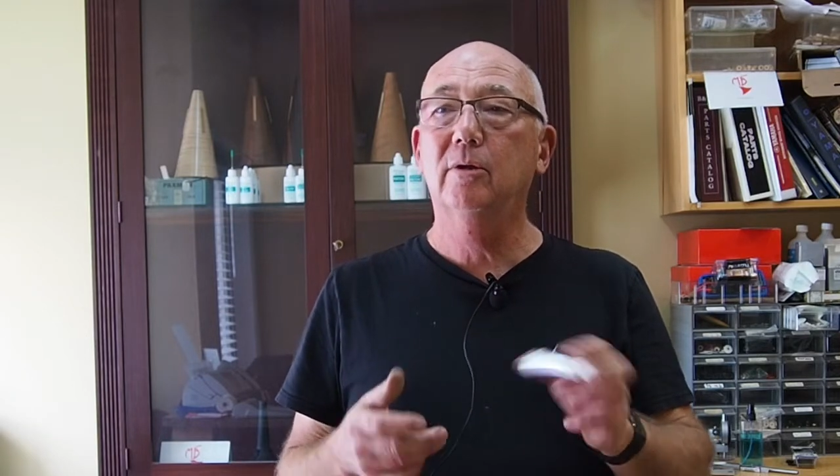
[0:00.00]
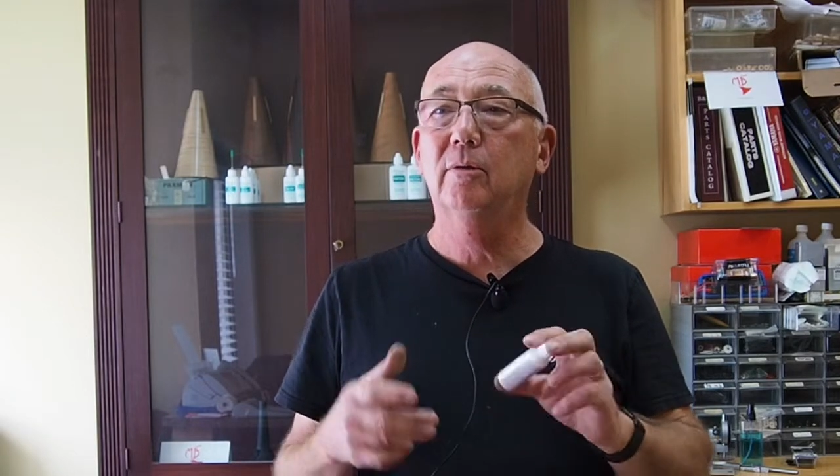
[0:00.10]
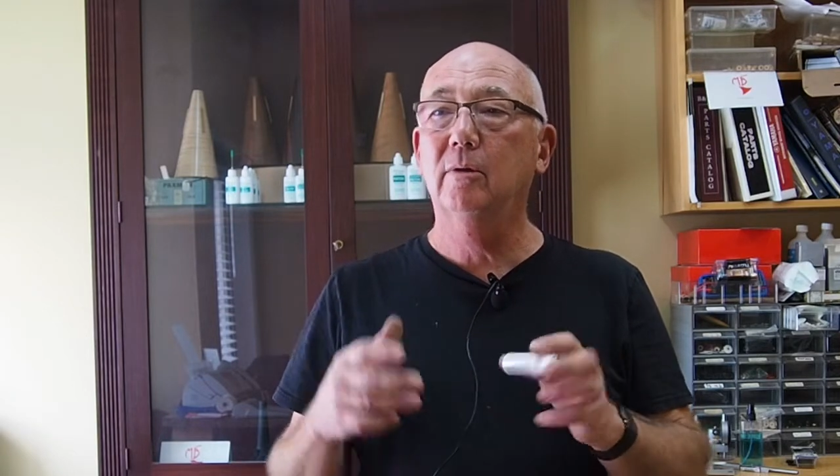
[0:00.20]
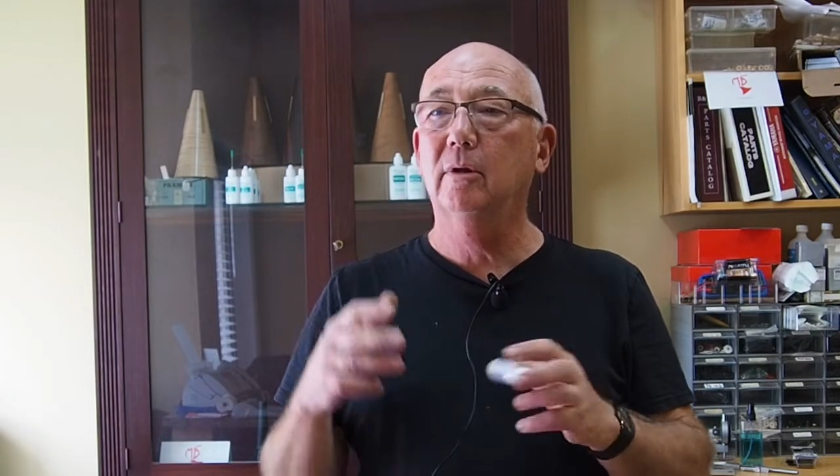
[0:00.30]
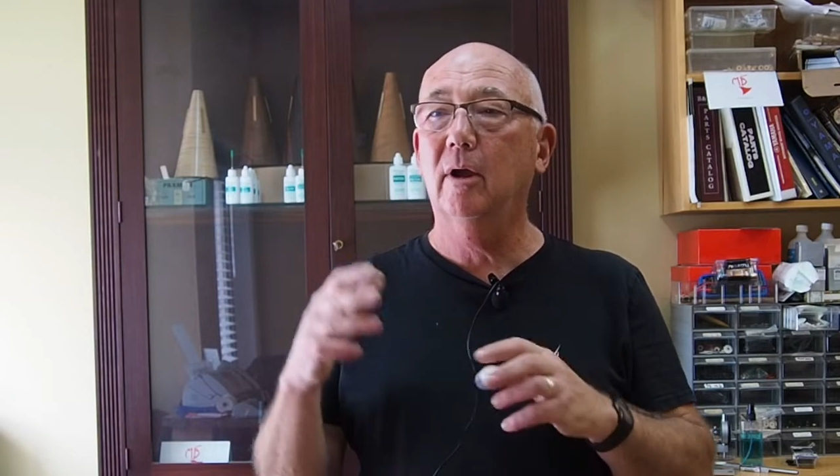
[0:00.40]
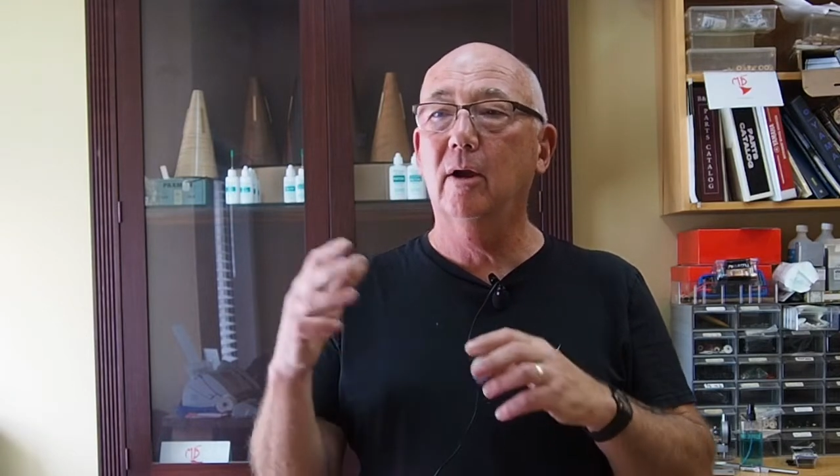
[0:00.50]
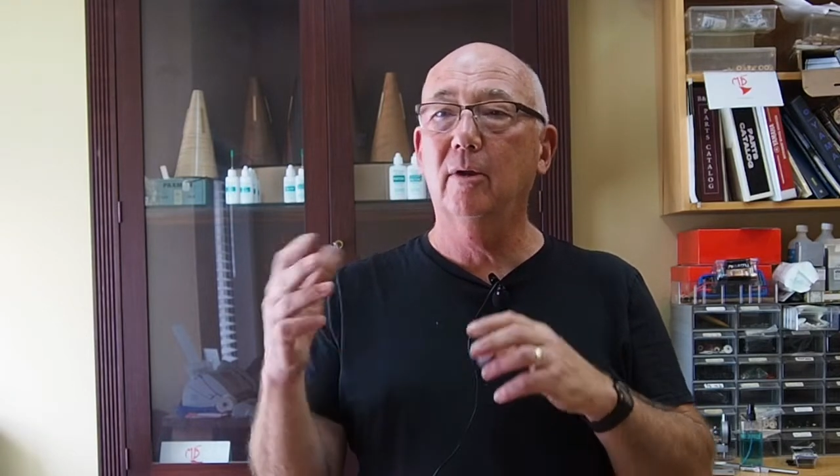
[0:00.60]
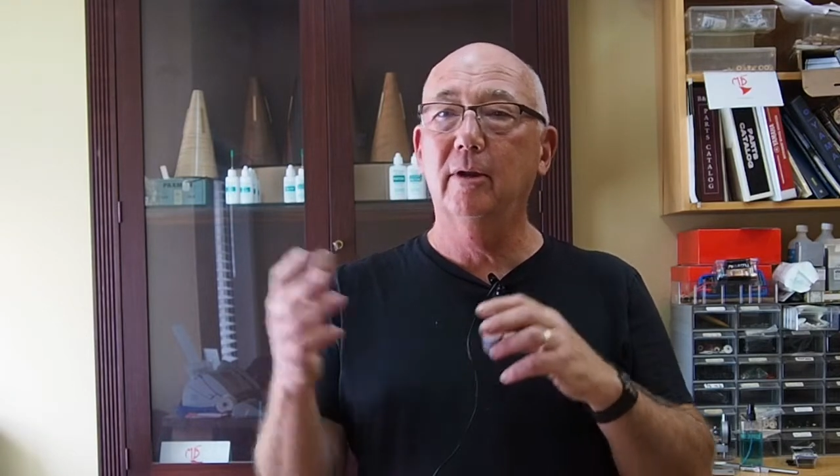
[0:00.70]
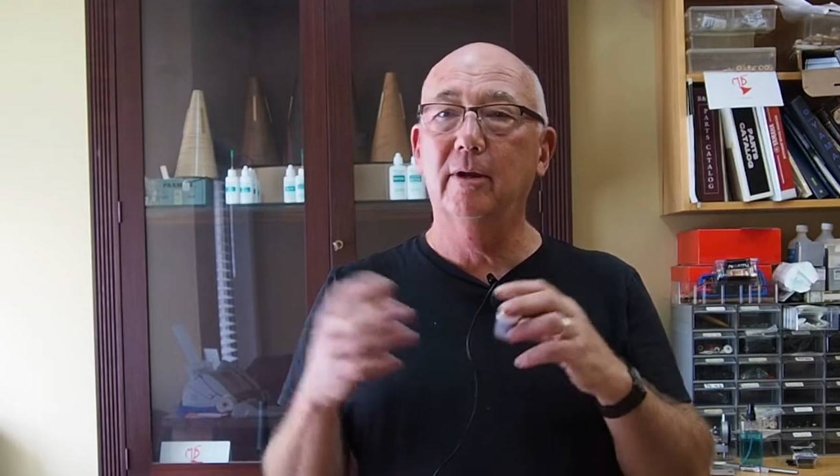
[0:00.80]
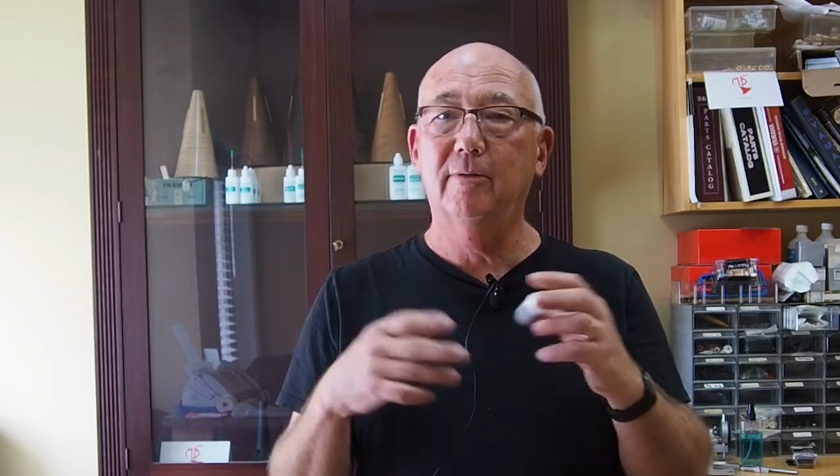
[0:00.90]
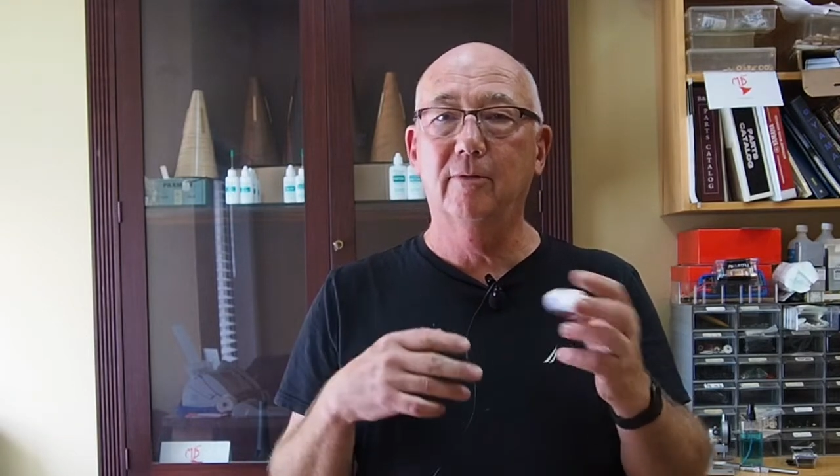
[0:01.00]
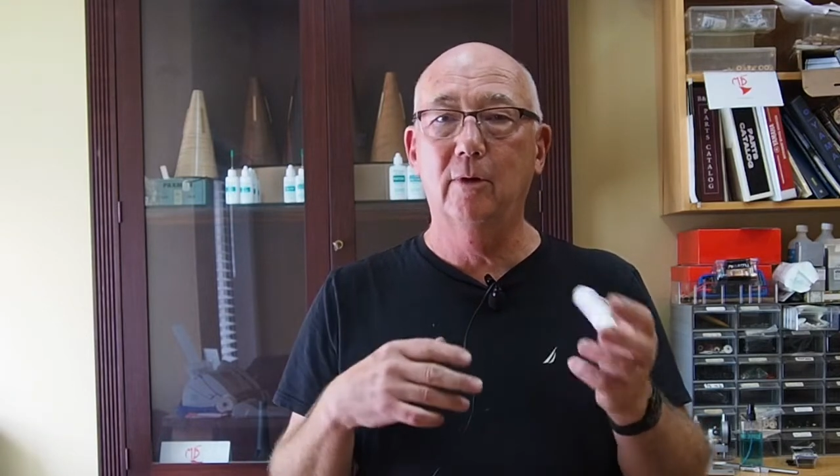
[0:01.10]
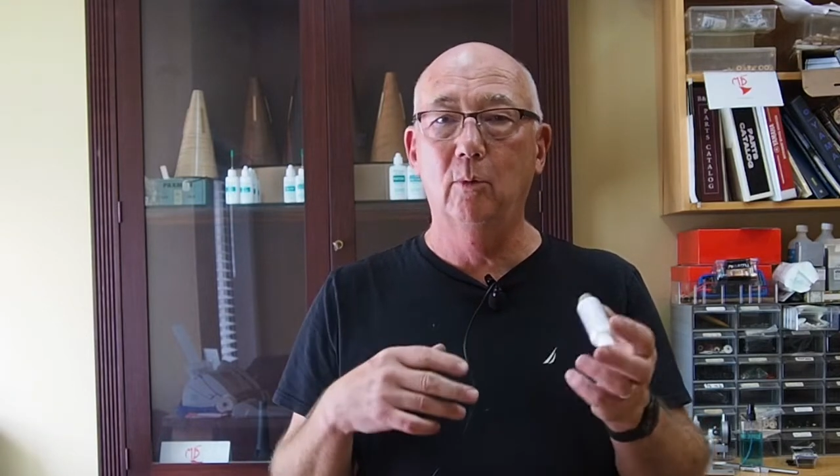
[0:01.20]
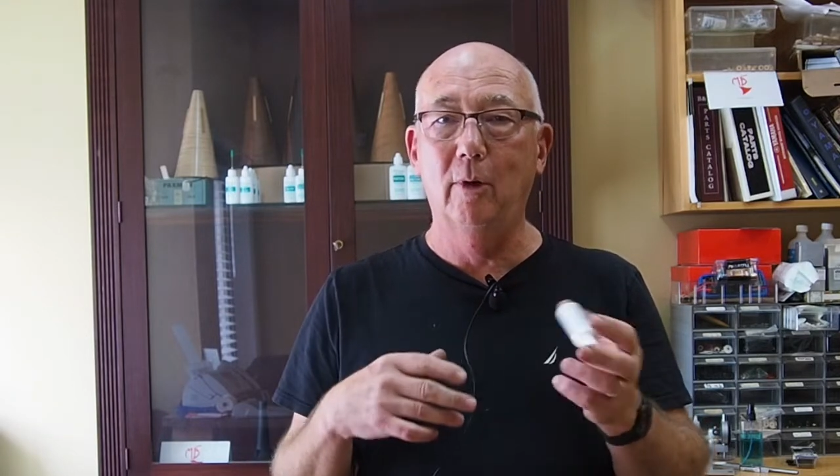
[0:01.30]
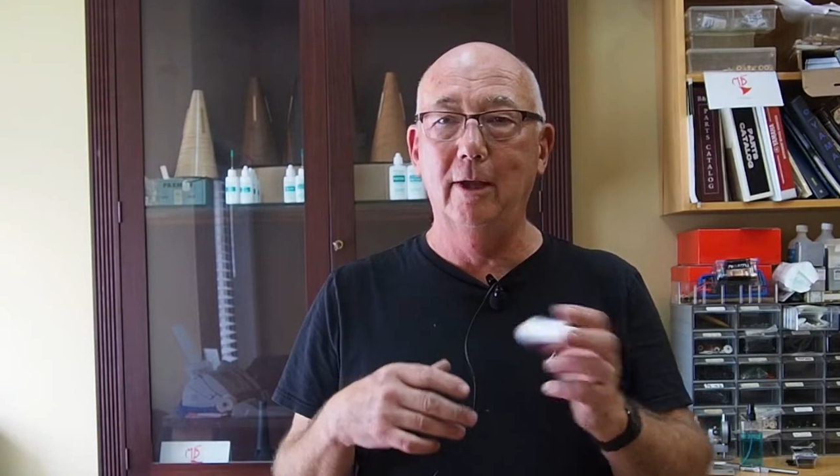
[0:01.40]
two entirely
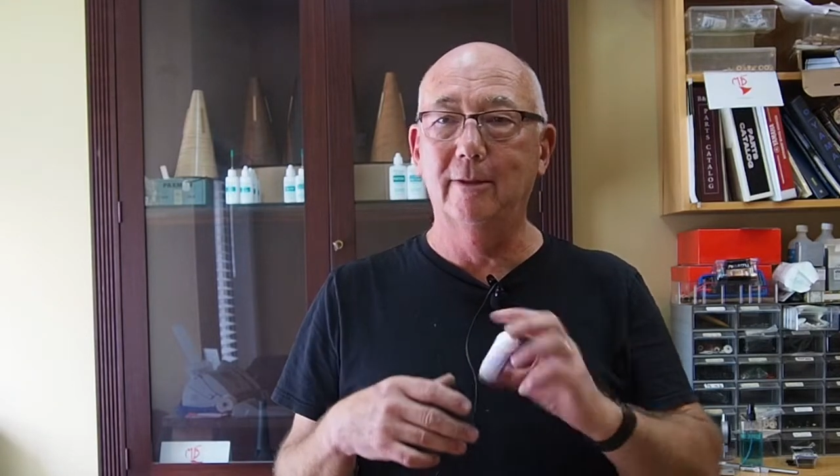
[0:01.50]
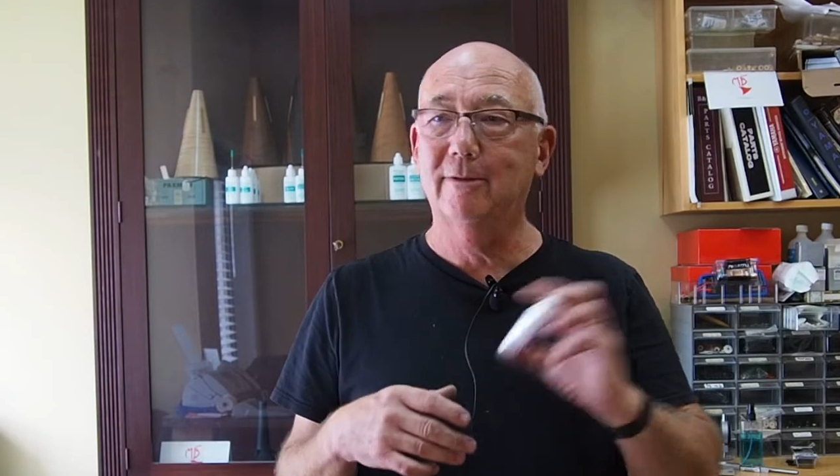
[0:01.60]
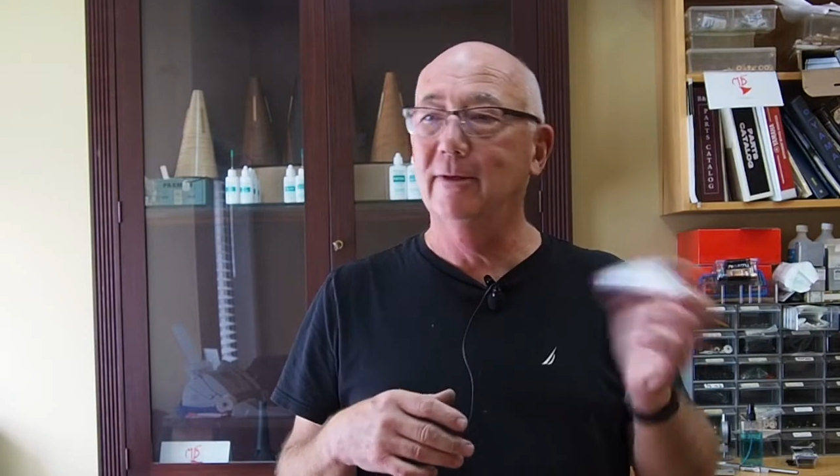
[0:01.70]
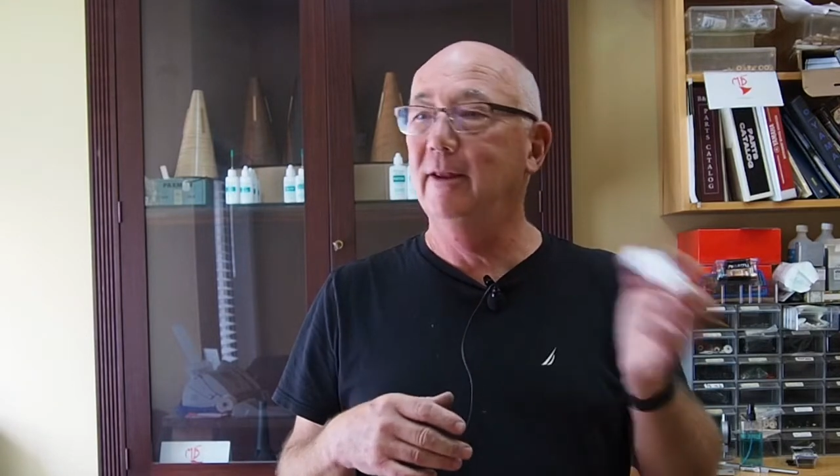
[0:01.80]
different weights,